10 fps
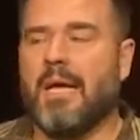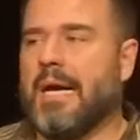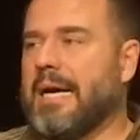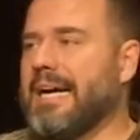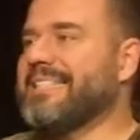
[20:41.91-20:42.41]

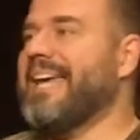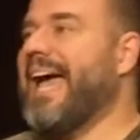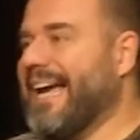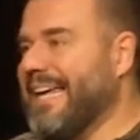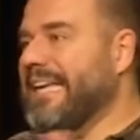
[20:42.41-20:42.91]

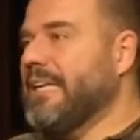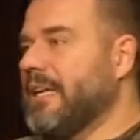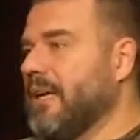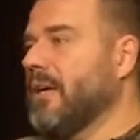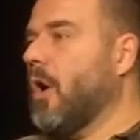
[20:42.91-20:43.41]

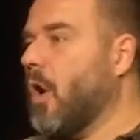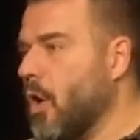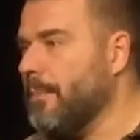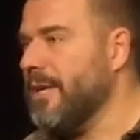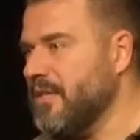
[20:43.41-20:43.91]
attacking
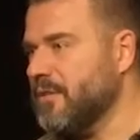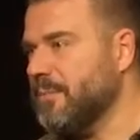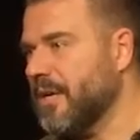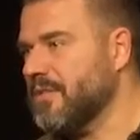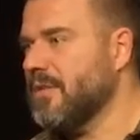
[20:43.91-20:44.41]
armies,
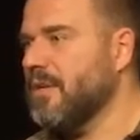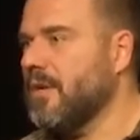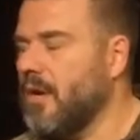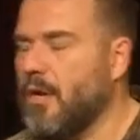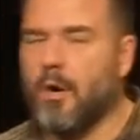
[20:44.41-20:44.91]
because
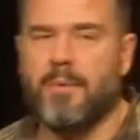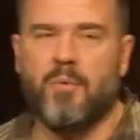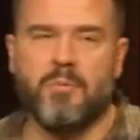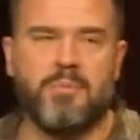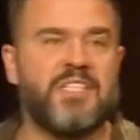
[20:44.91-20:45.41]
an army
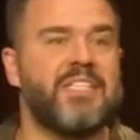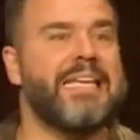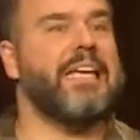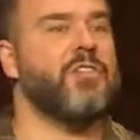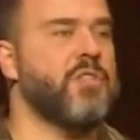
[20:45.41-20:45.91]
would
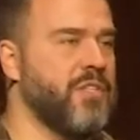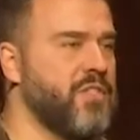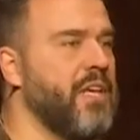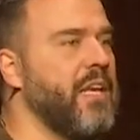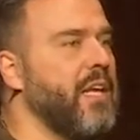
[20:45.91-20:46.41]
besiege the
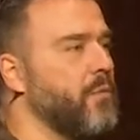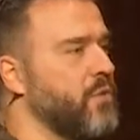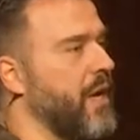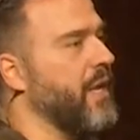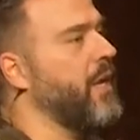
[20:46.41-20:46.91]
city and
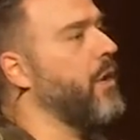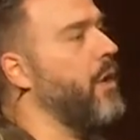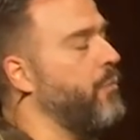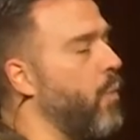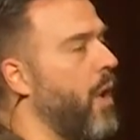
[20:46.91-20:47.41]
try to cut
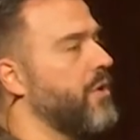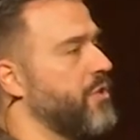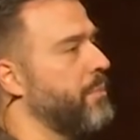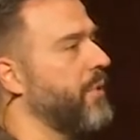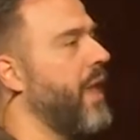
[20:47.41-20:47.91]
off water
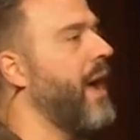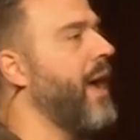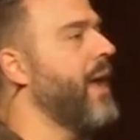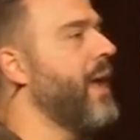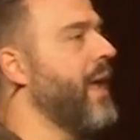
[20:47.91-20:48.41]

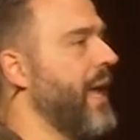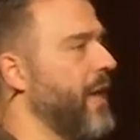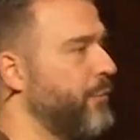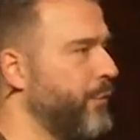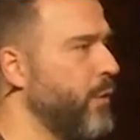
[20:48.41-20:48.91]
supply
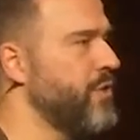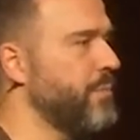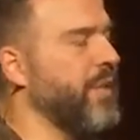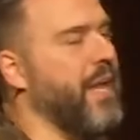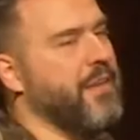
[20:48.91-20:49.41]
and food
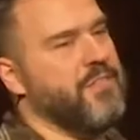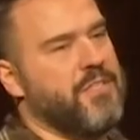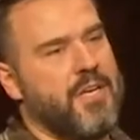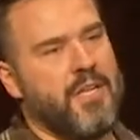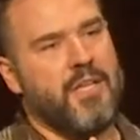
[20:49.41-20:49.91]
supply to the
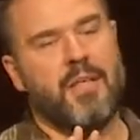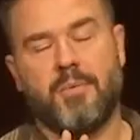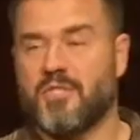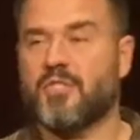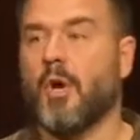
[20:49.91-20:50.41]
city, and they
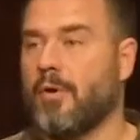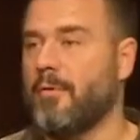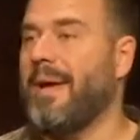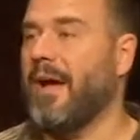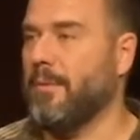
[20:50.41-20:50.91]
would starve
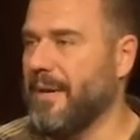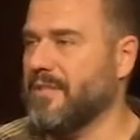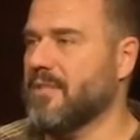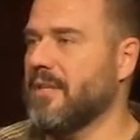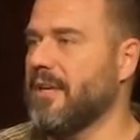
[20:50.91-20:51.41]
them out,
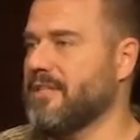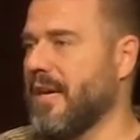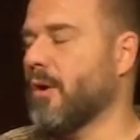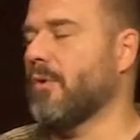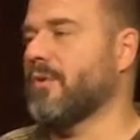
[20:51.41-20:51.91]
basically, to
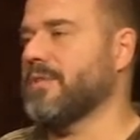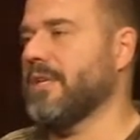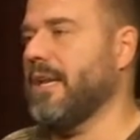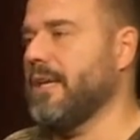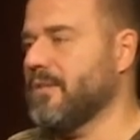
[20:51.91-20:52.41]
take over a
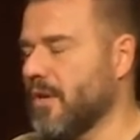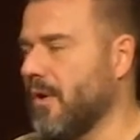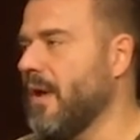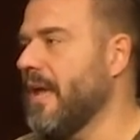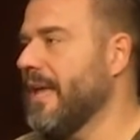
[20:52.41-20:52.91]
city. And
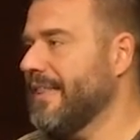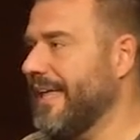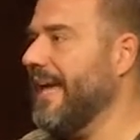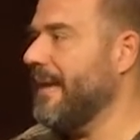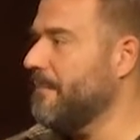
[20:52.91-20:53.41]
so
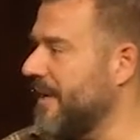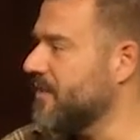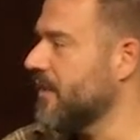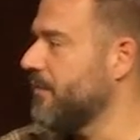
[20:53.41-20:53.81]
they basically,